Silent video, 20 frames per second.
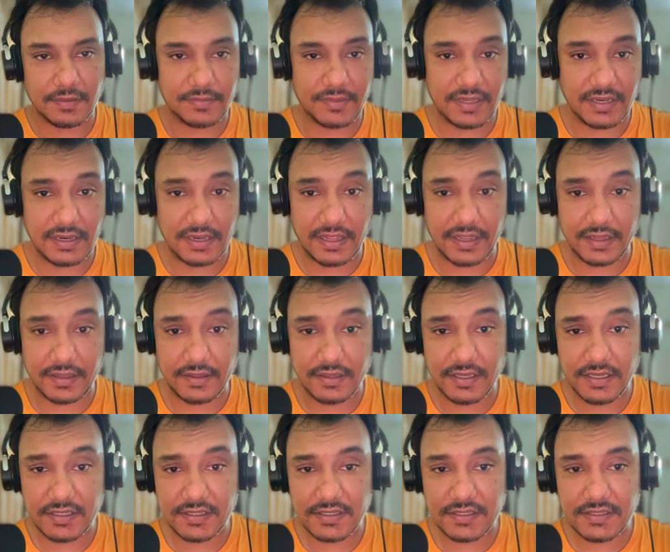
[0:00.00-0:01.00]
something like
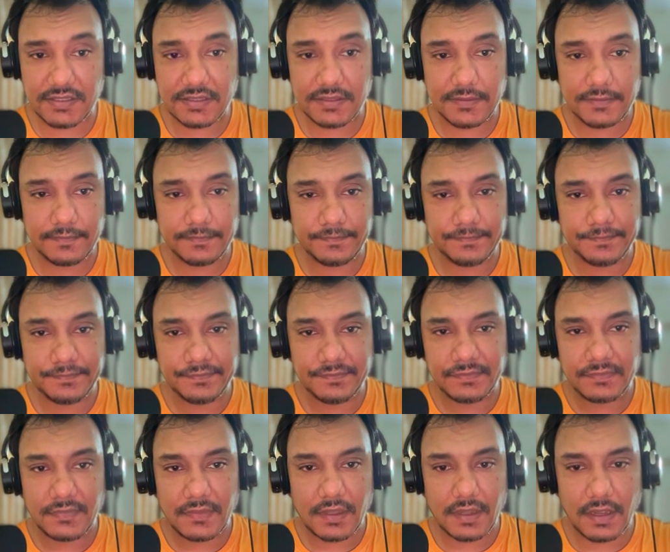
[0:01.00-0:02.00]
this.
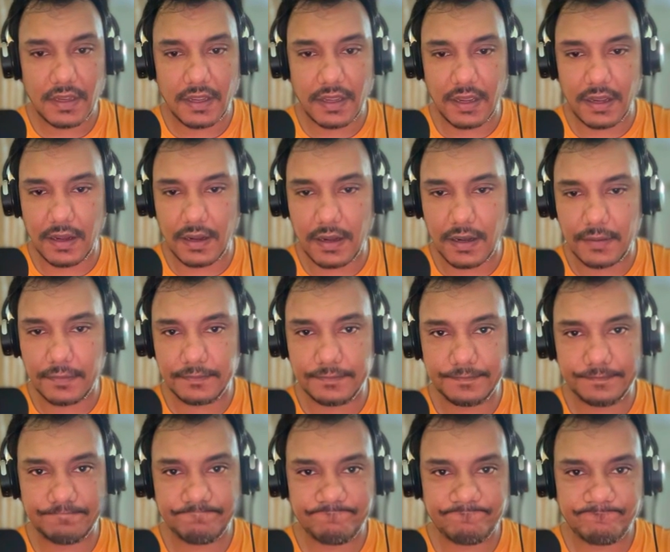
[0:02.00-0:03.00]

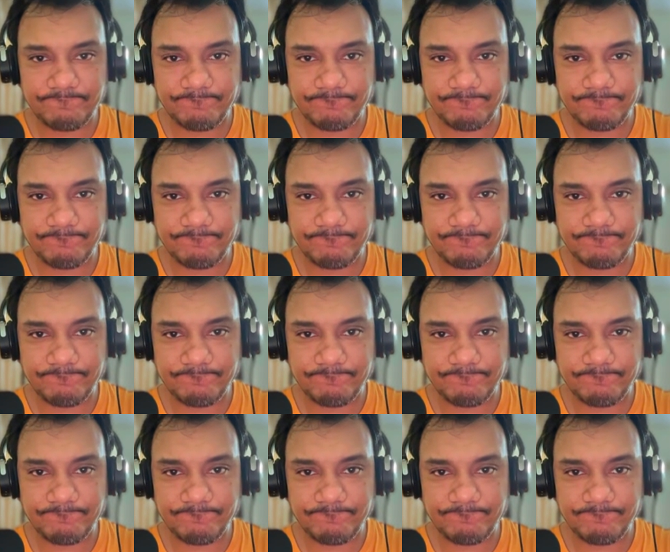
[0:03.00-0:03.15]
Um,